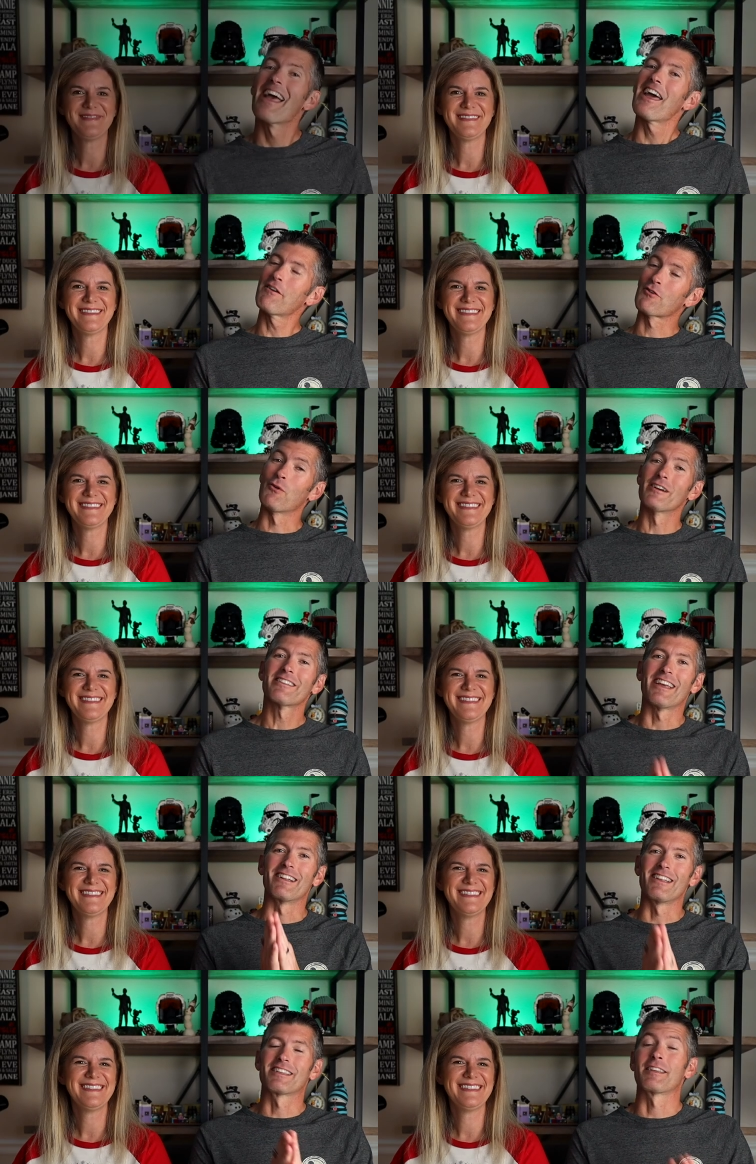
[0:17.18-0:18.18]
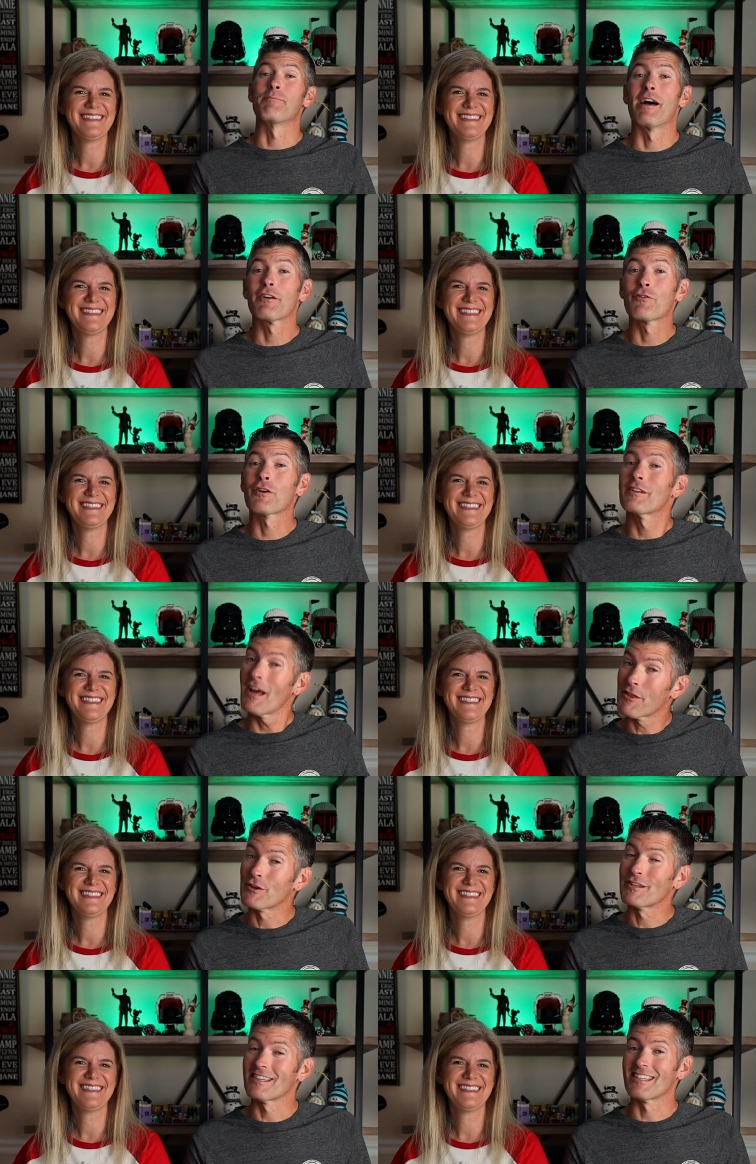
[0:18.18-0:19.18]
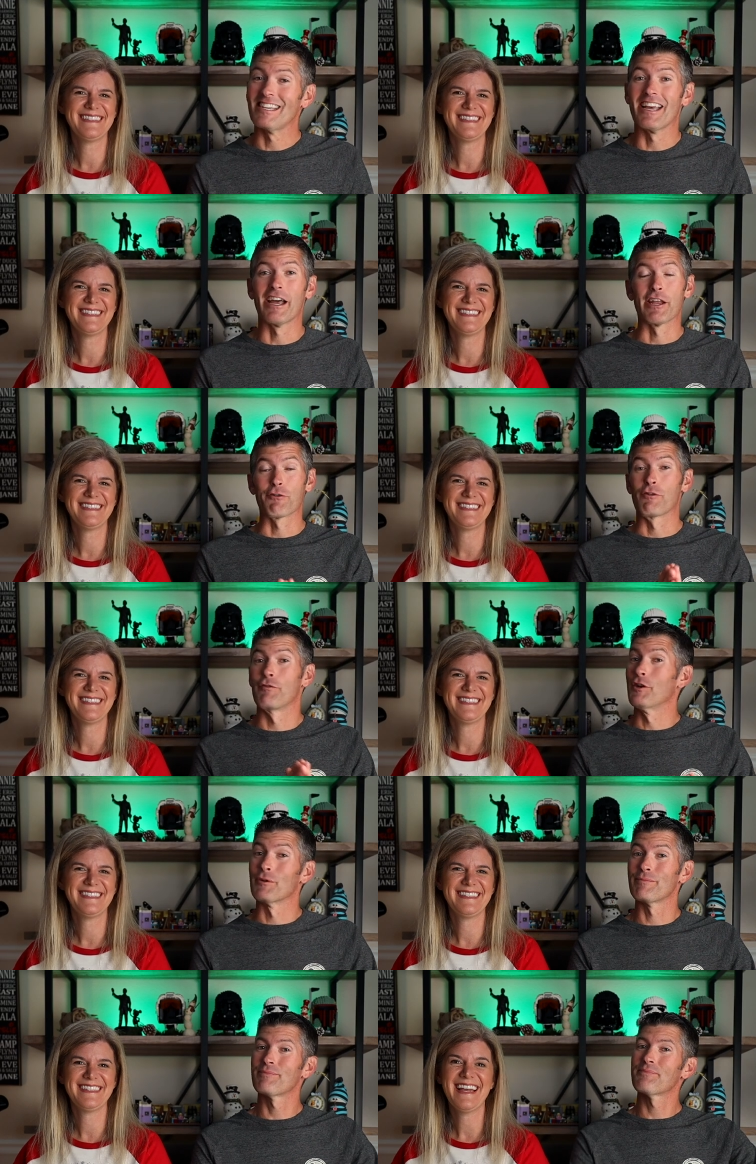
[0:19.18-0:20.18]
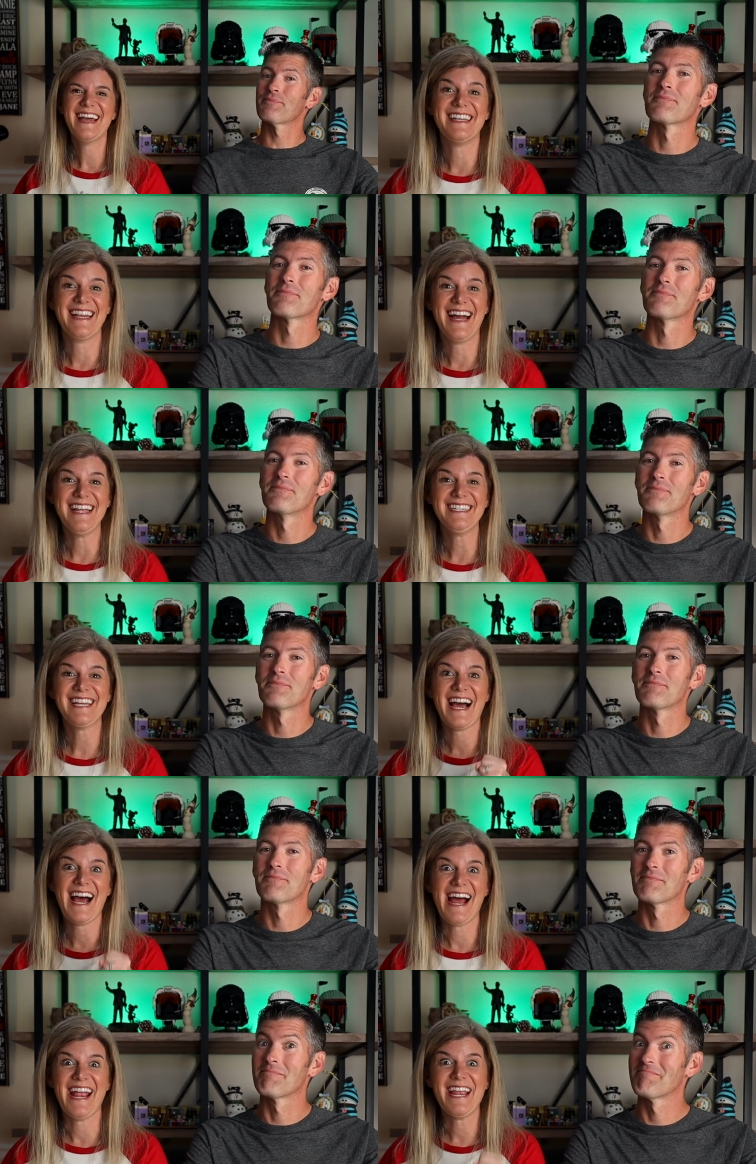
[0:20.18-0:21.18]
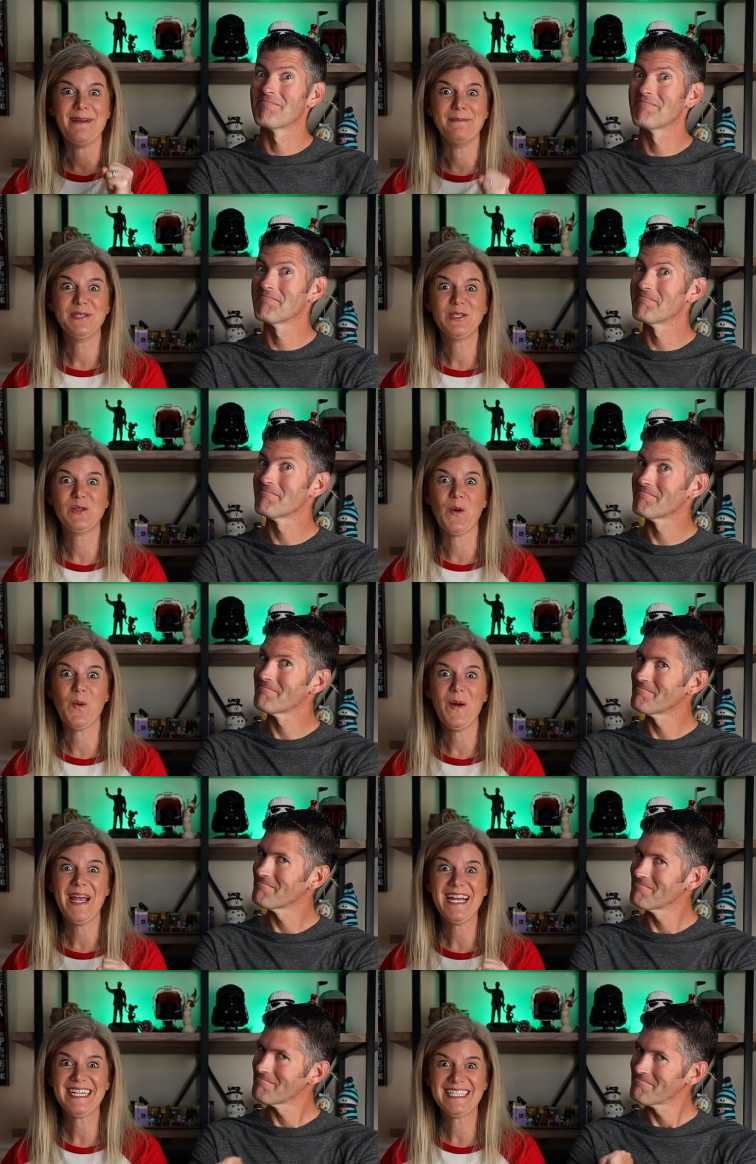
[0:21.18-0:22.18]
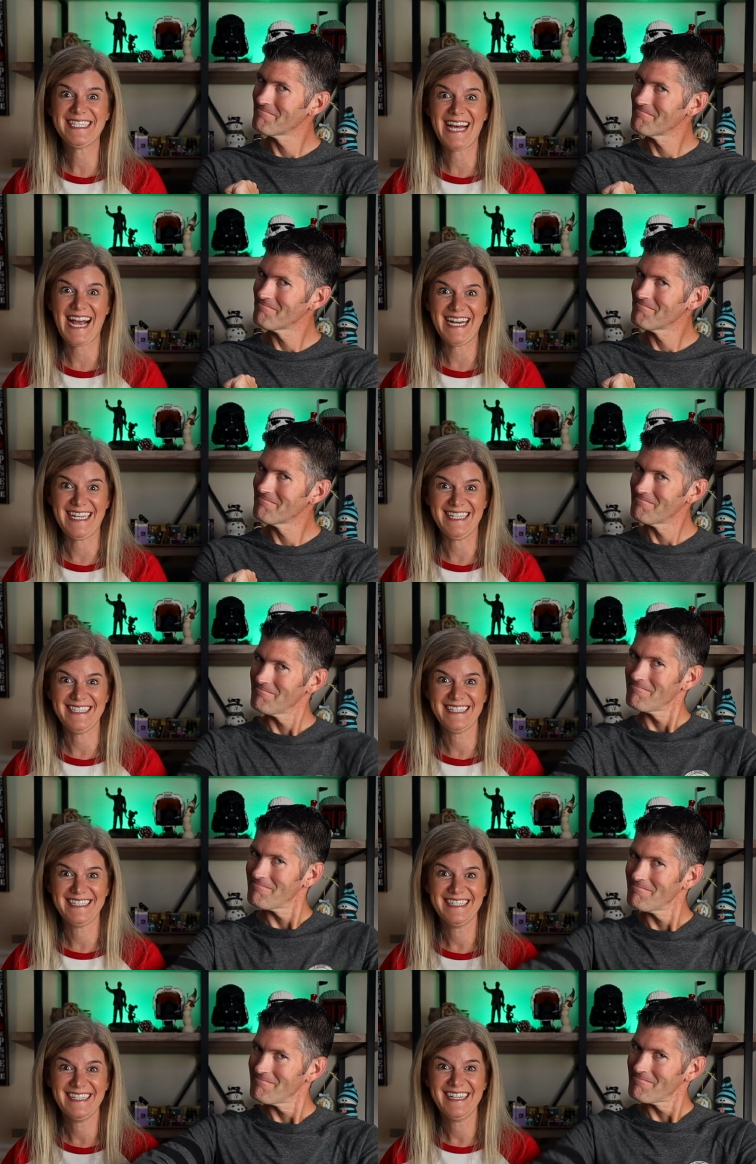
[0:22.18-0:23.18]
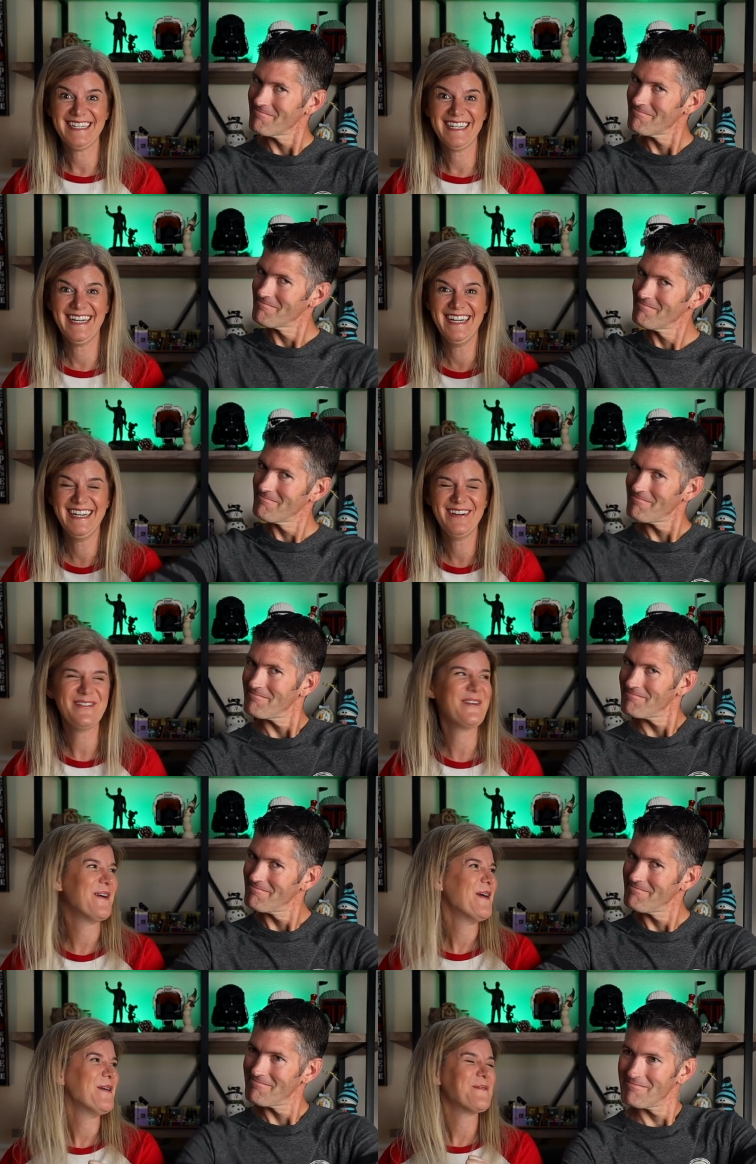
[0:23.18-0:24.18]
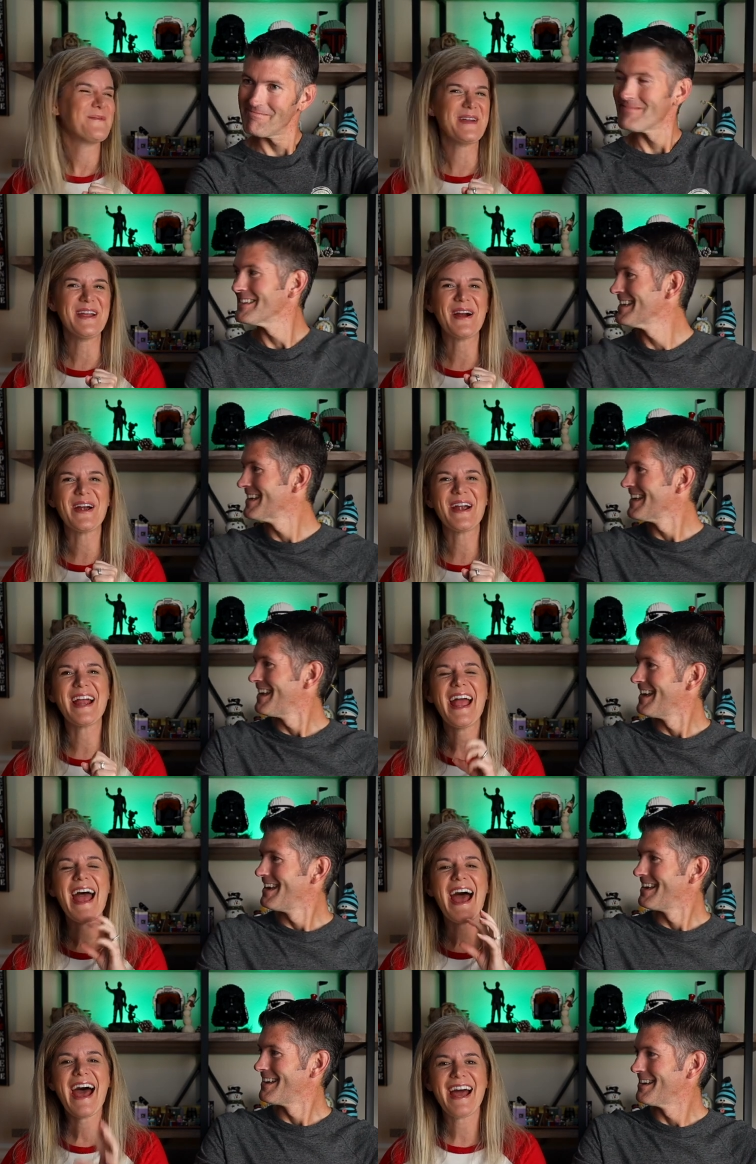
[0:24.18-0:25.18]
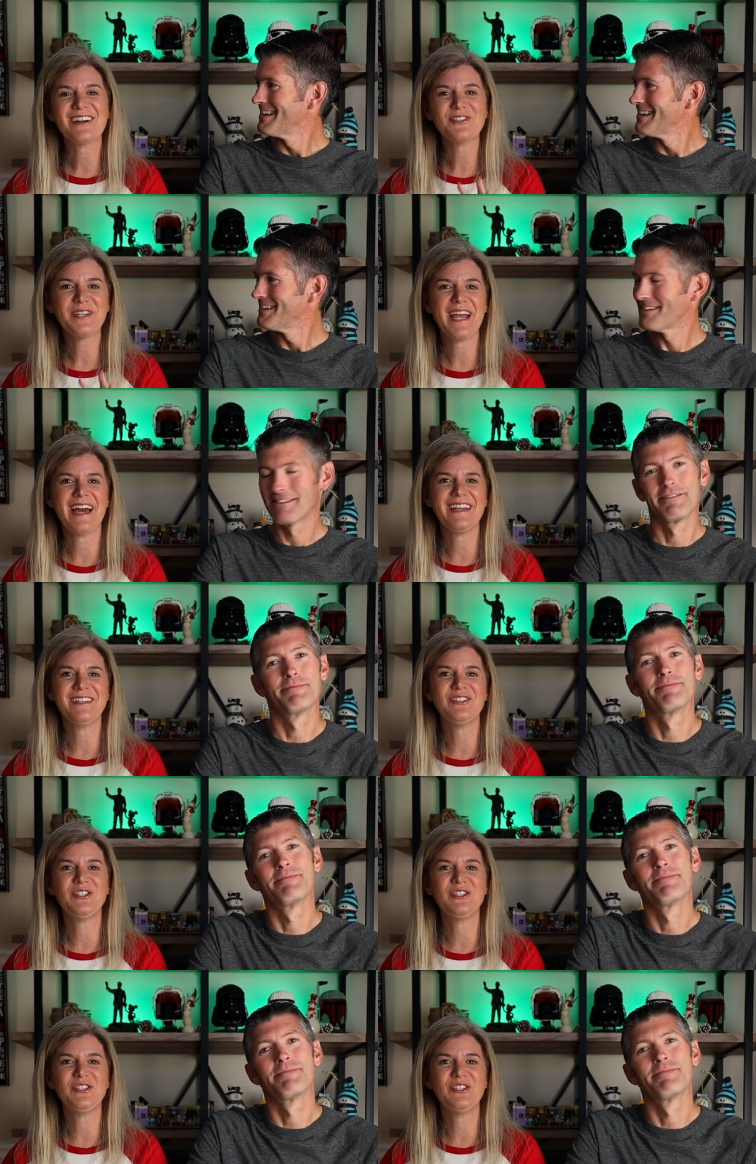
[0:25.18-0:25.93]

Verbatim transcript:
Speaker 1: Hey everyone, Dan and Leslie back for another Disney Dining Review.
Speaker 2: Tonight, I am so excited. We are actually headed